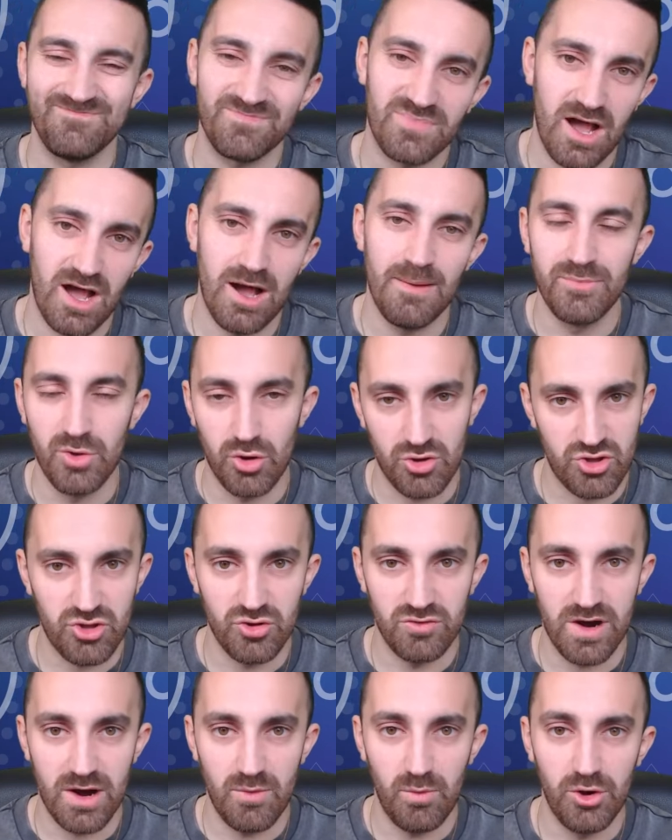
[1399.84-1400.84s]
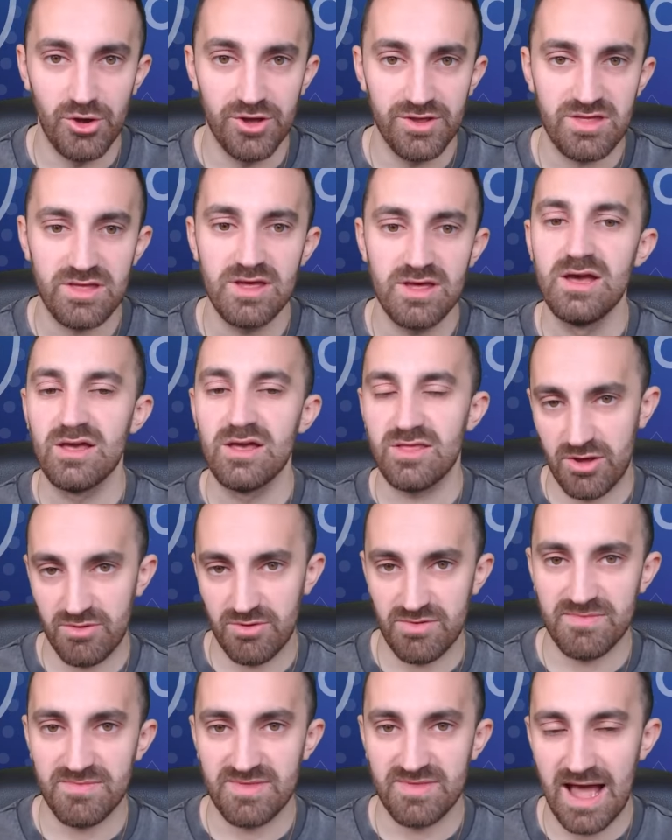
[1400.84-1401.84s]
I'm not sure I would. So
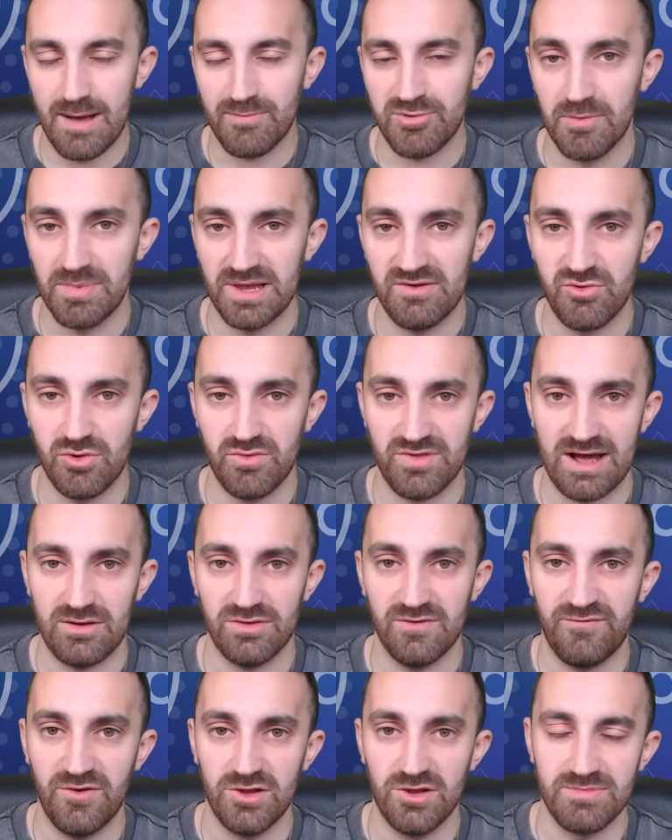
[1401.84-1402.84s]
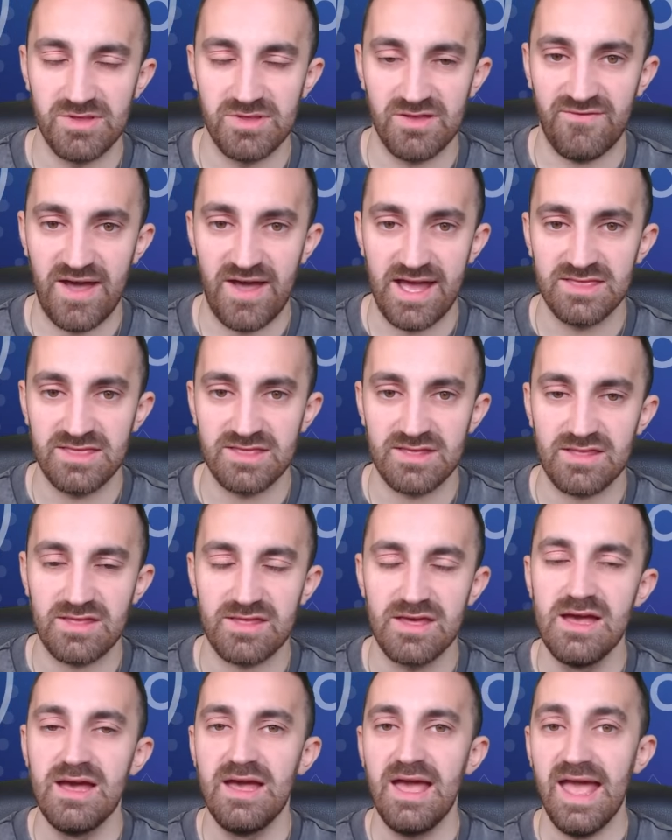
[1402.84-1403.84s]
that probably rules out the Fulham defence.
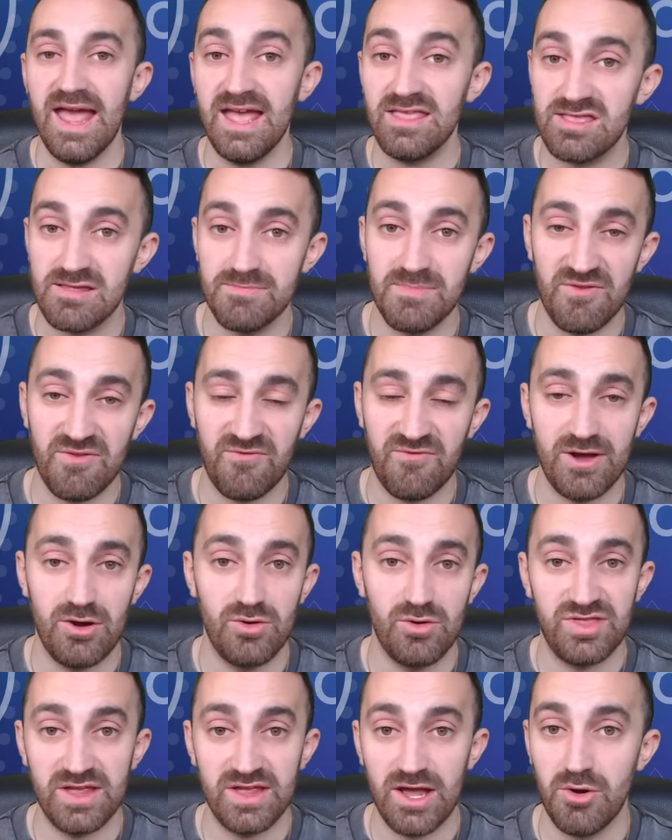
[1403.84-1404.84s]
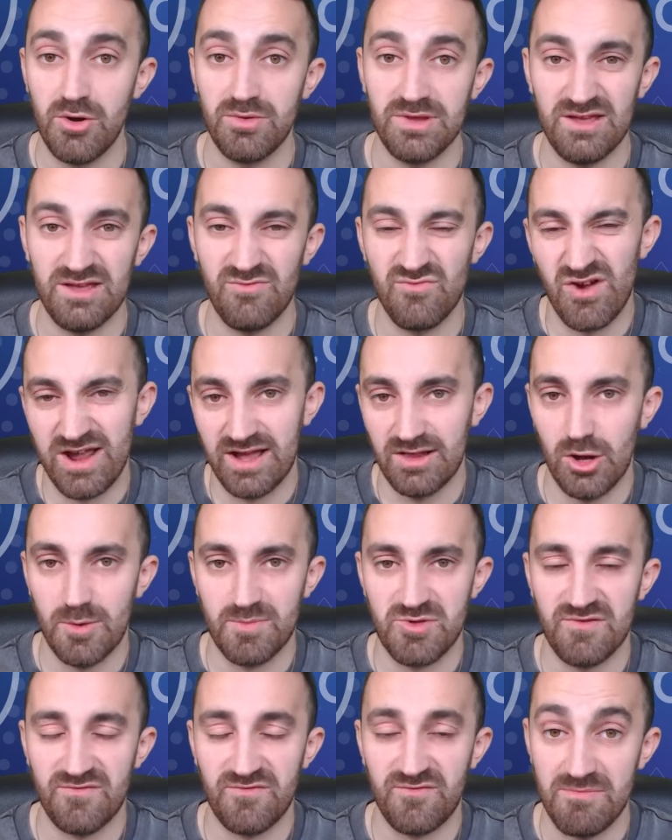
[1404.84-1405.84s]
Into midfield, the only real
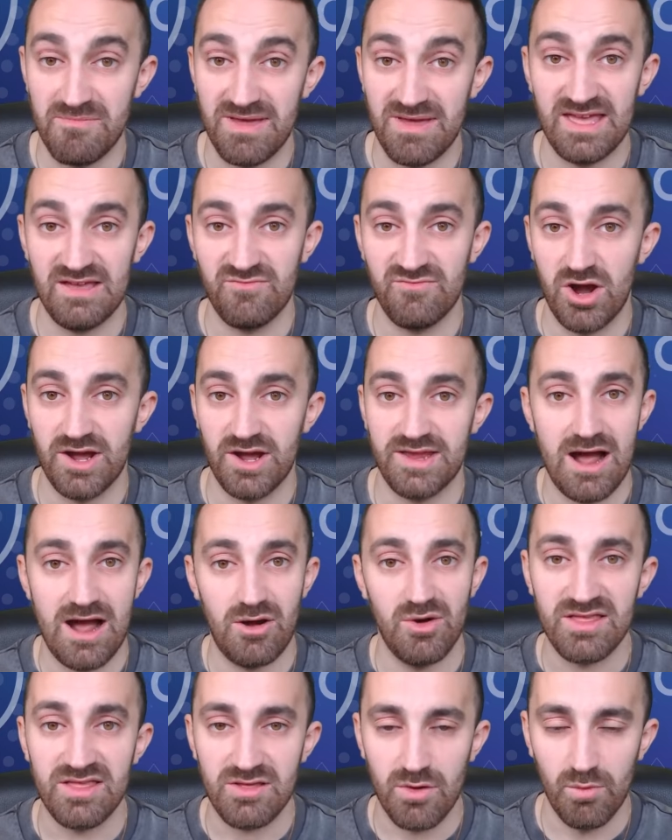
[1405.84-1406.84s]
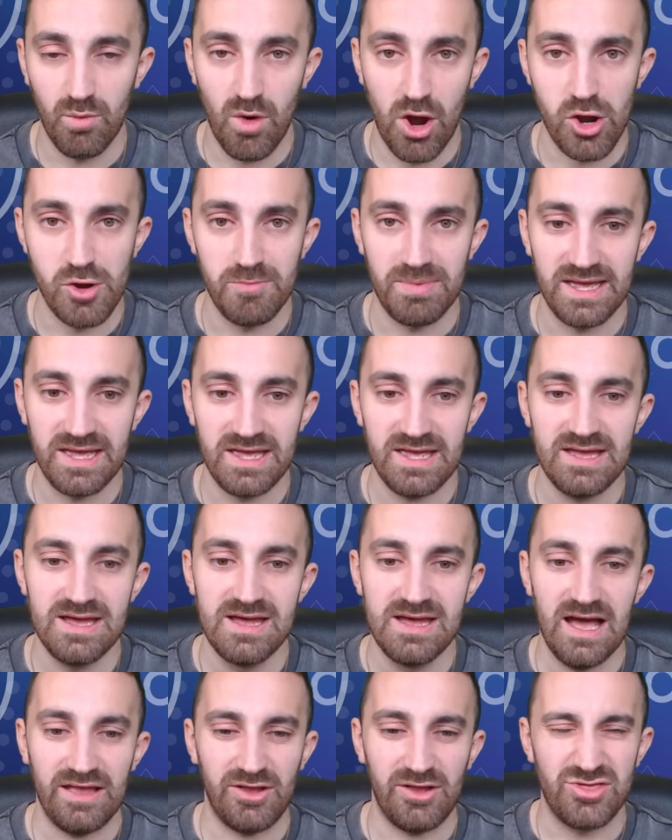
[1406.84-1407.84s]
option for me right now is Iwobi.
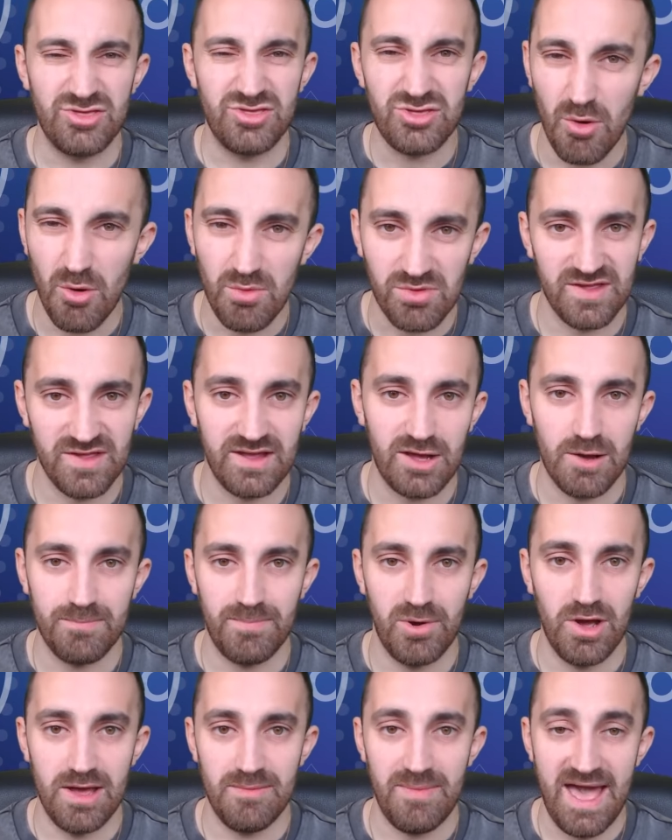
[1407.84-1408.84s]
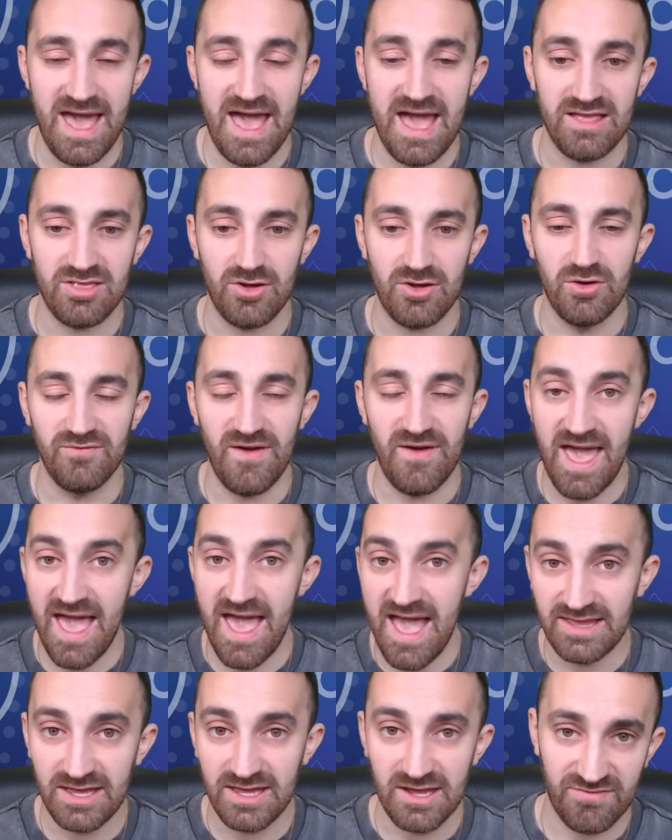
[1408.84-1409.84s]
And I don't think I'd put him ahead of
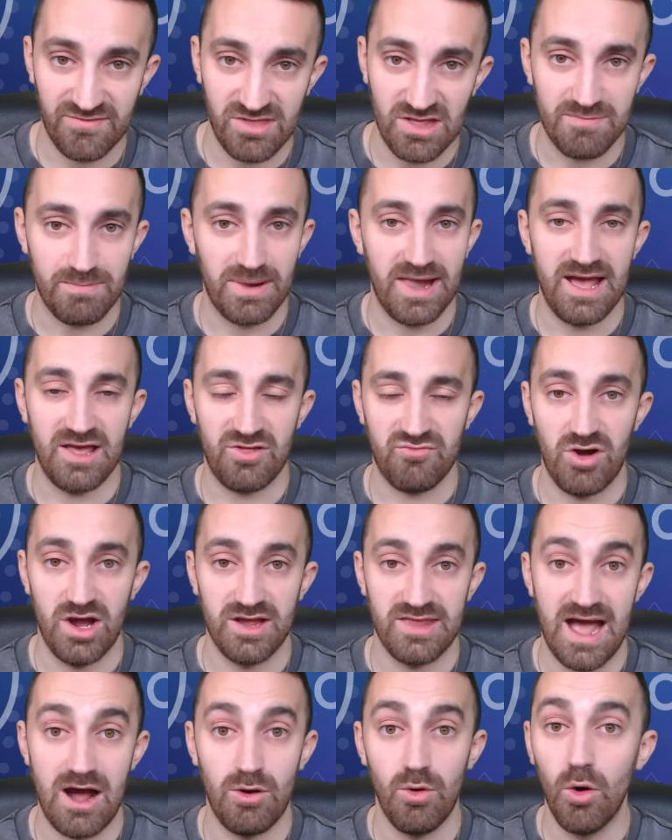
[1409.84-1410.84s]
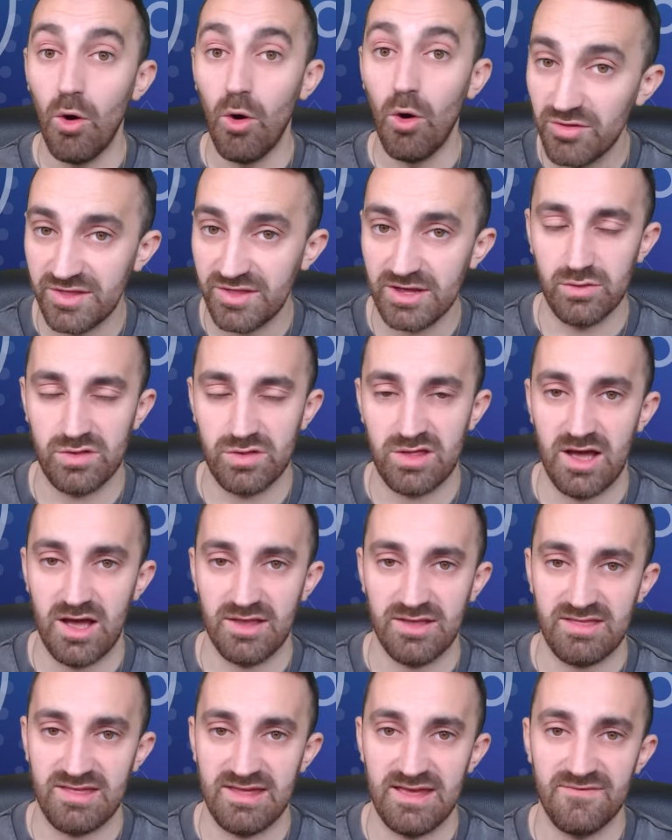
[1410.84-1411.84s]
any of these players right now or the
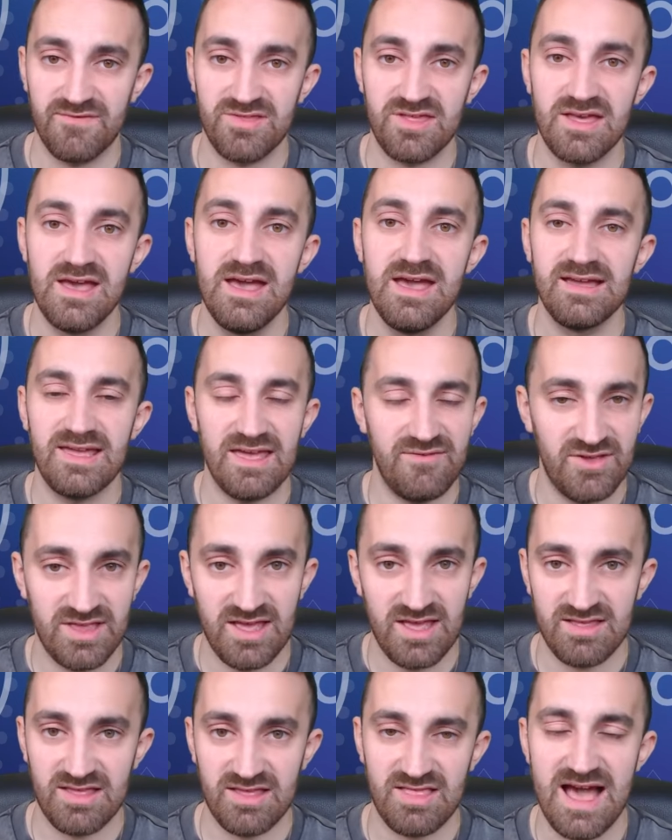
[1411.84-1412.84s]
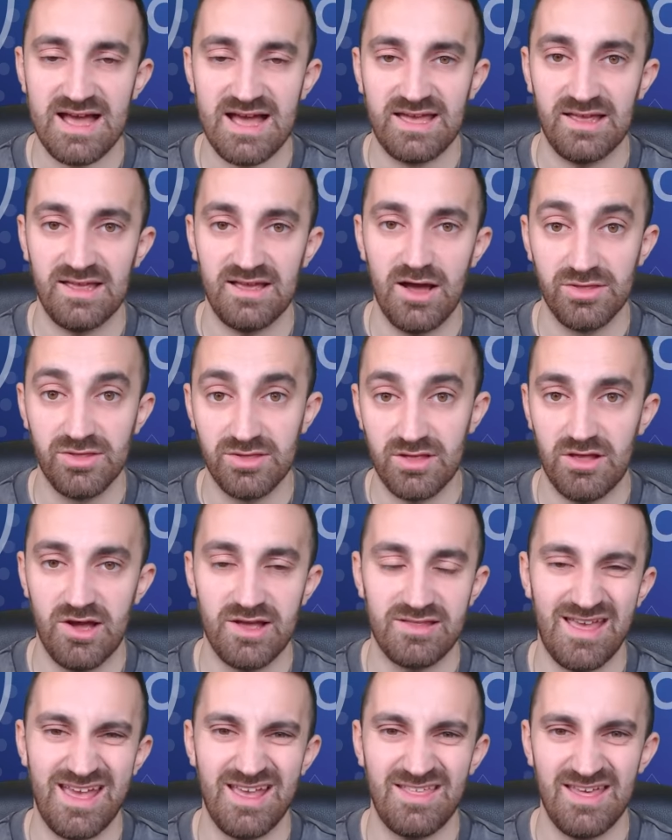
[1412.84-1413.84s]
alternatives, given his attacking
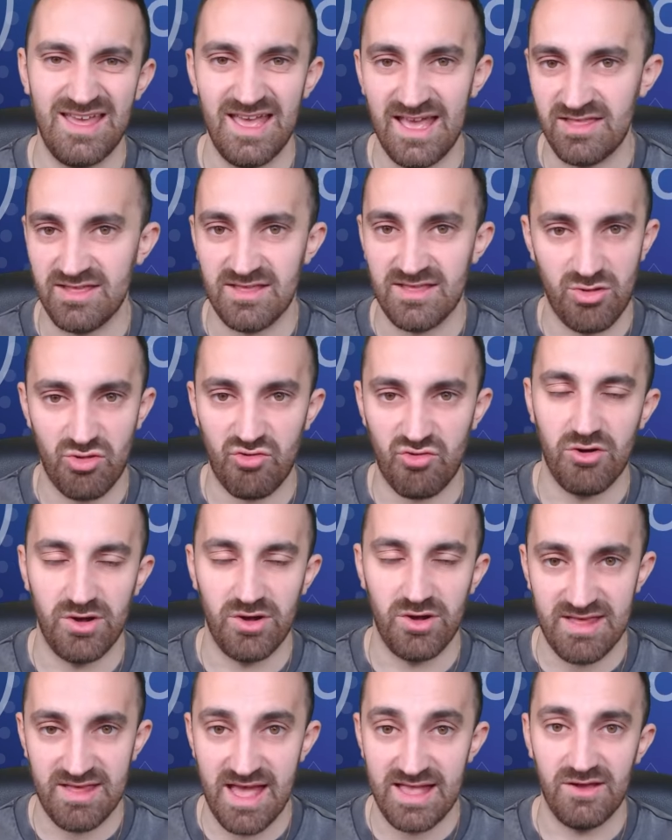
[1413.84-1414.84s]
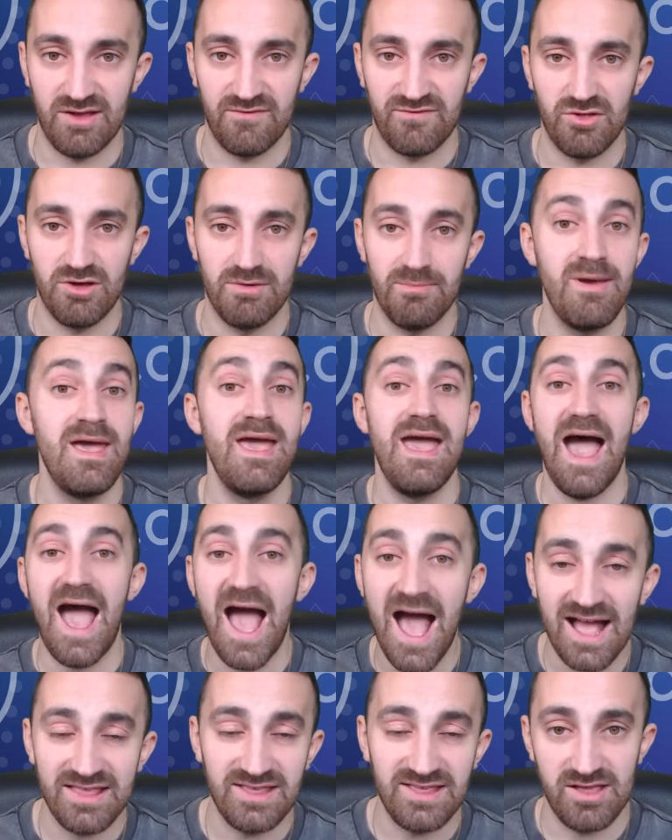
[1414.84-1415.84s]
underlying data isn't as strong as any of them.
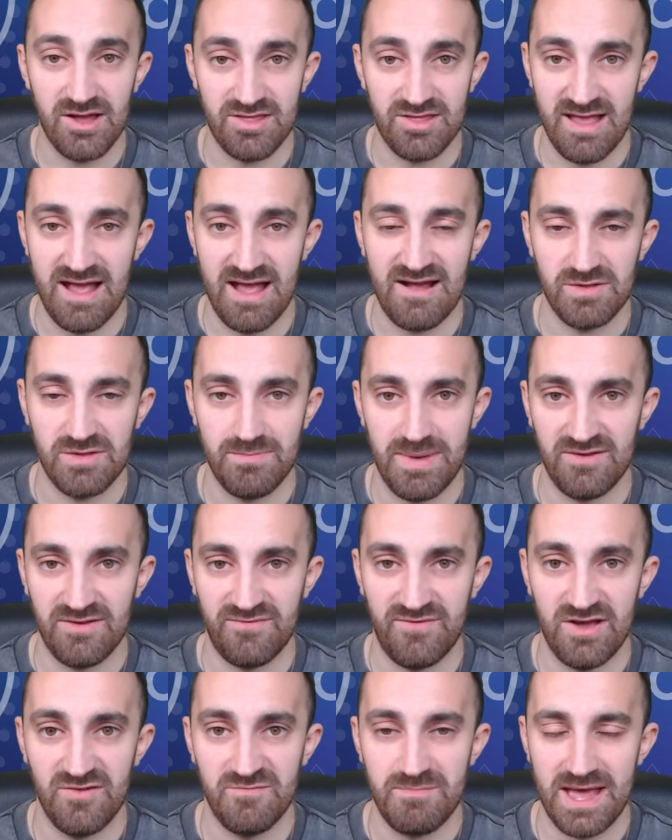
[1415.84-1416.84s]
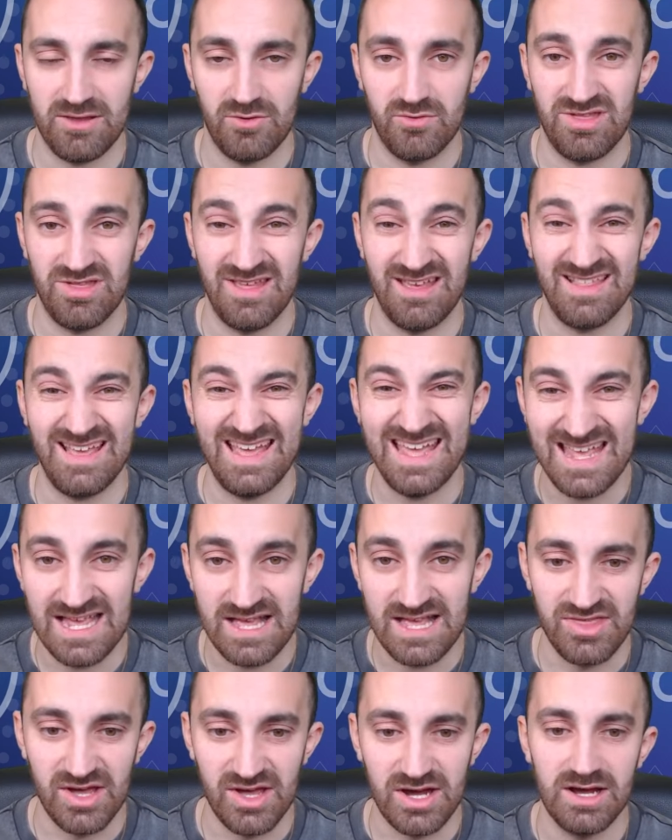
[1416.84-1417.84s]
And he doesn't have the benefit of penalties
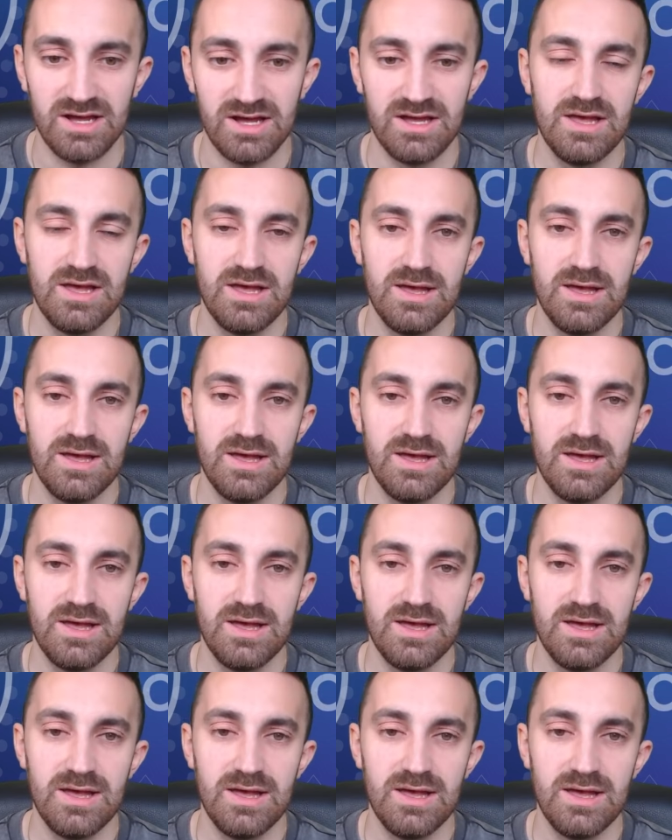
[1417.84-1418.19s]
either.